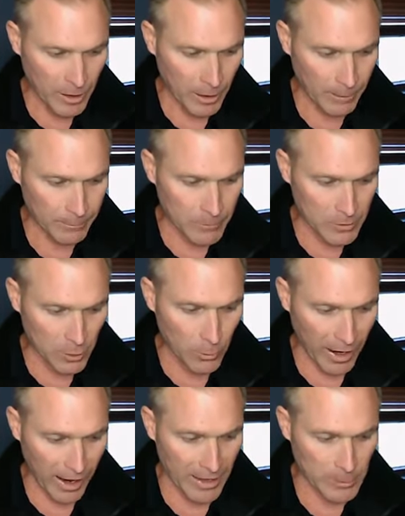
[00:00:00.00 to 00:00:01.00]
Um,
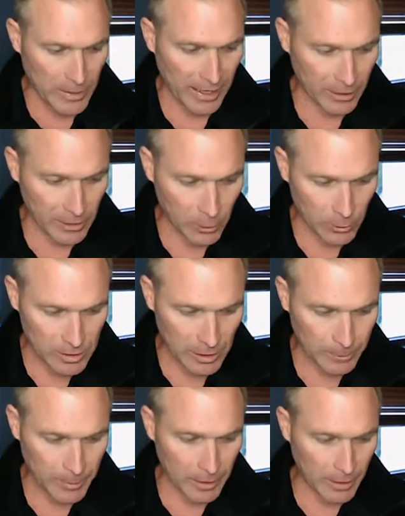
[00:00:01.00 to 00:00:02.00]
so as we kind of close
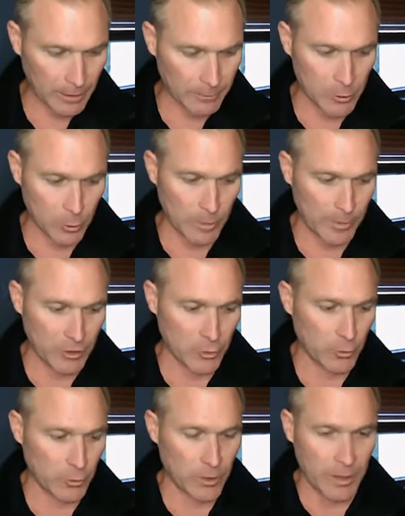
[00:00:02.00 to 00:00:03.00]
up, um, just want to make
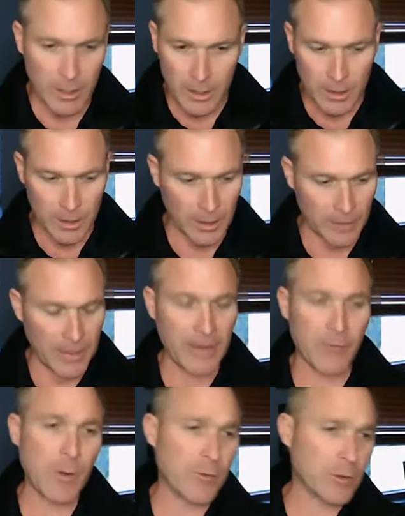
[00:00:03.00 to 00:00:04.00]
sure uh,
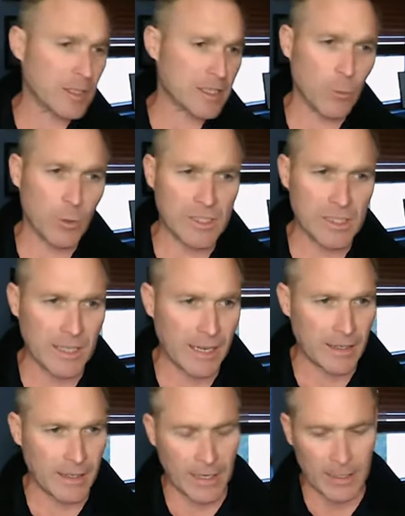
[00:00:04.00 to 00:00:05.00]
thank everybody for listening once
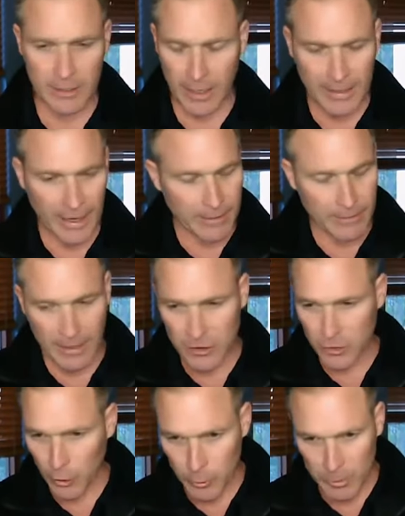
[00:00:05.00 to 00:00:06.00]
again. Uh, again, I
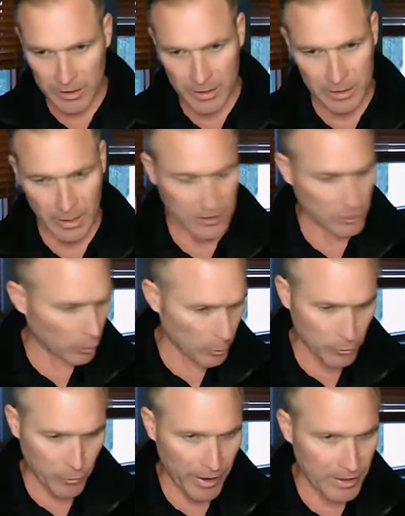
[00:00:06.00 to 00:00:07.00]
started with this. I
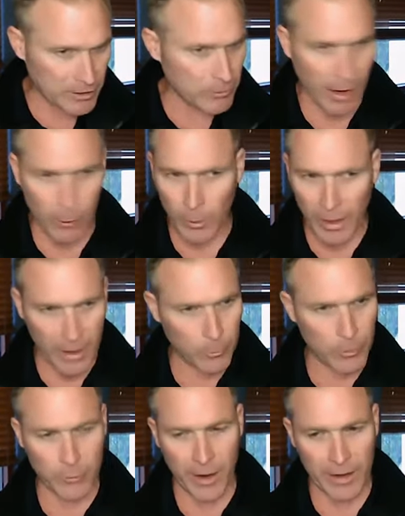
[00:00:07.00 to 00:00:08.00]
started with gratitude. I will
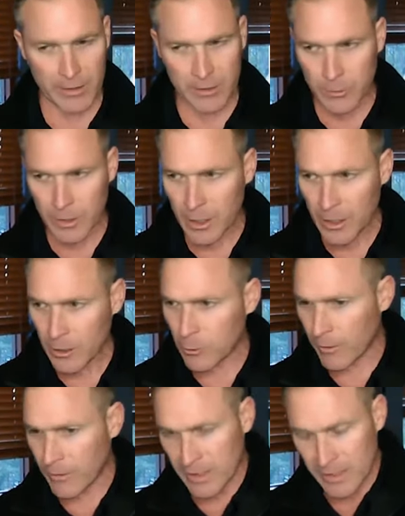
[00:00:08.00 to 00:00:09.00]
end with gratitude.
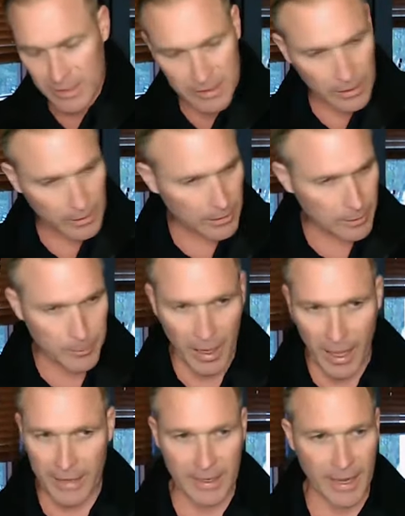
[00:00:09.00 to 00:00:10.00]
You have a zillion
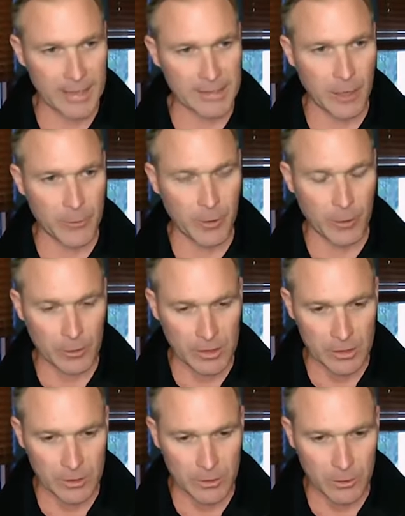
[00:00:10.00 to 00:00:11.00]
podcasts out there to
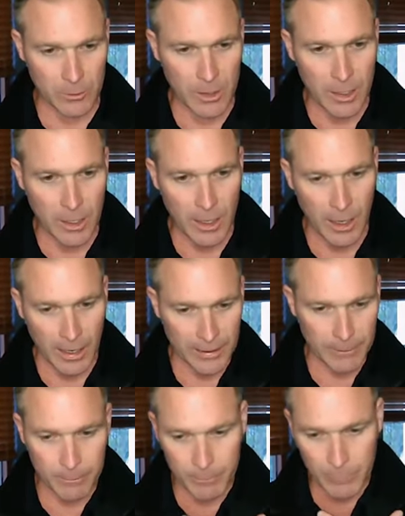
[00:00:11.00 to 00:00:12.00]
listen to. I
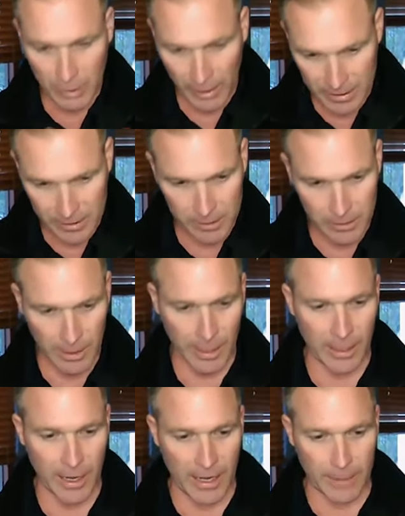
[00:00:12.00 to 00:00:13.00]
am blessed
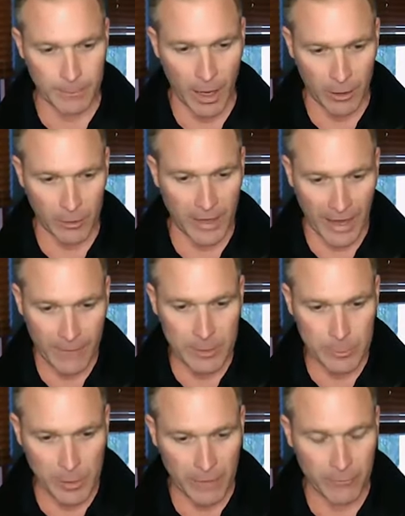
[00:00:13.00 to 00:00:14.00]
and I am honored to have
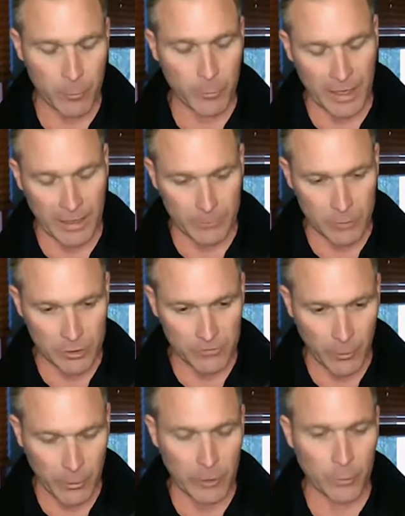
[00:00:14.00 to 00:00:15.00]
this platform, but I am
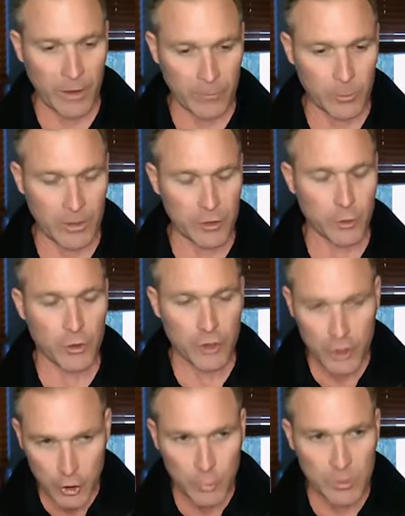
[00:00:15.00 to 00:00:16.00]
just very grateful that you're
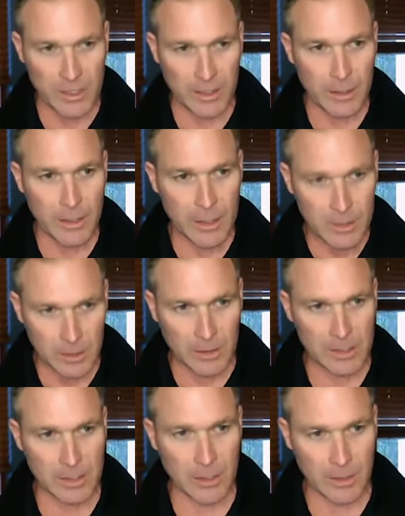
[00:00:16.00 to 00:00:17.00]
choosing to
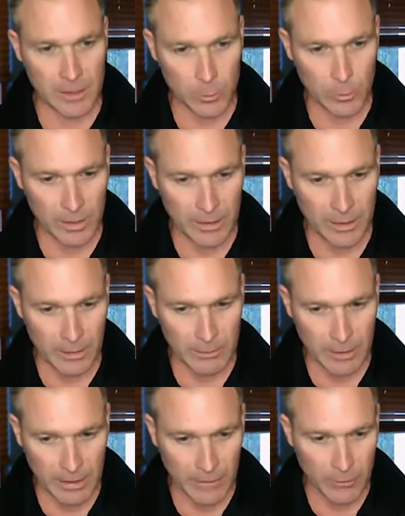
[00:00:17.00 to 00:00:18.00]
listen to this one and,
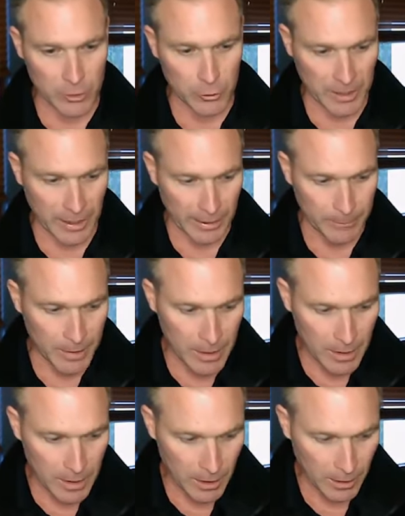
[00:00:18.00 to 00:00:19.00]
and, and give us your time.
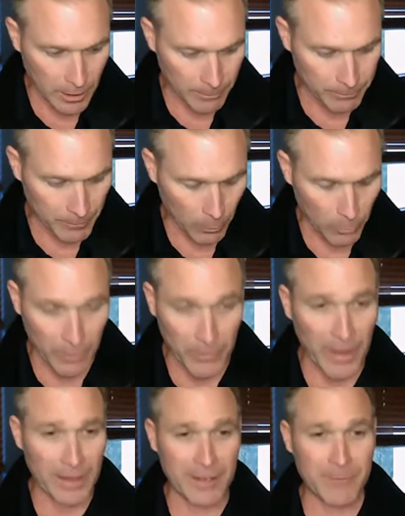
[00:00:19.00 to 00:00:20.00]
Um, I want
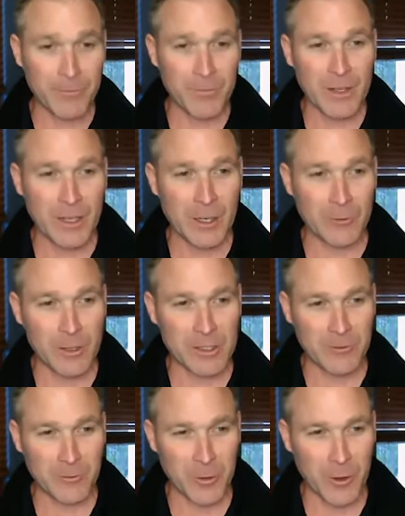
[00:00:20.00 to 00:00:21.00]
to thank uh,
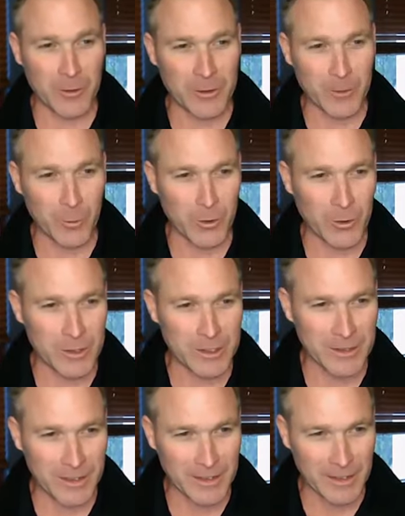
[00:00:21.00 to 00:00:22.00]
Rusty for all the, the
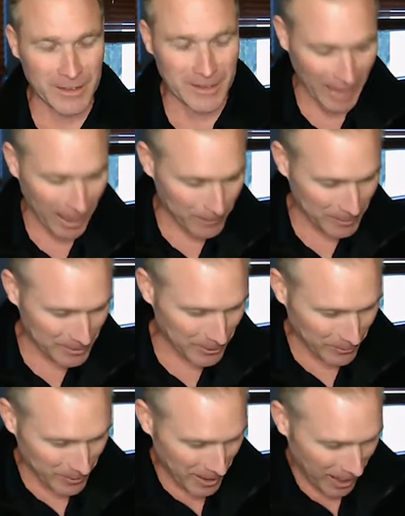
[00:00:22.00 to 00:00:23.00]
words and the, the, topics
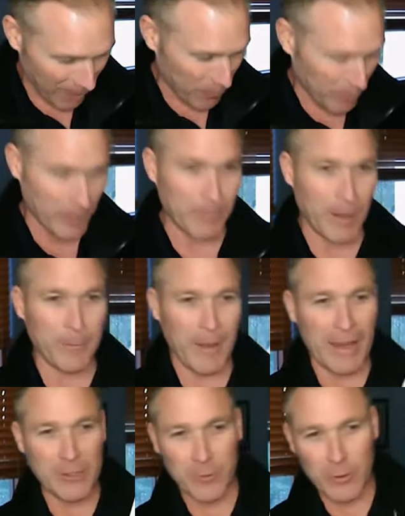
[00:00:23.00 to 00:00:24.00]
here. I wrote a
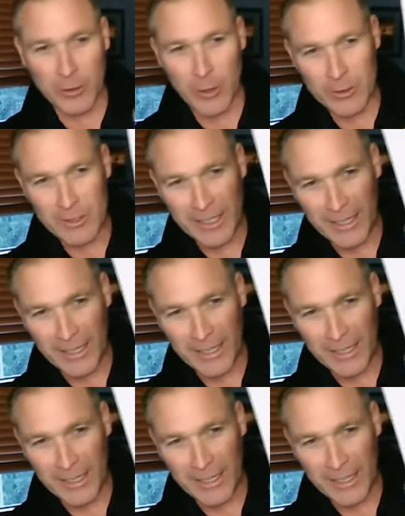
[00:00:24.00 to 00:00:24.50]
page full of notes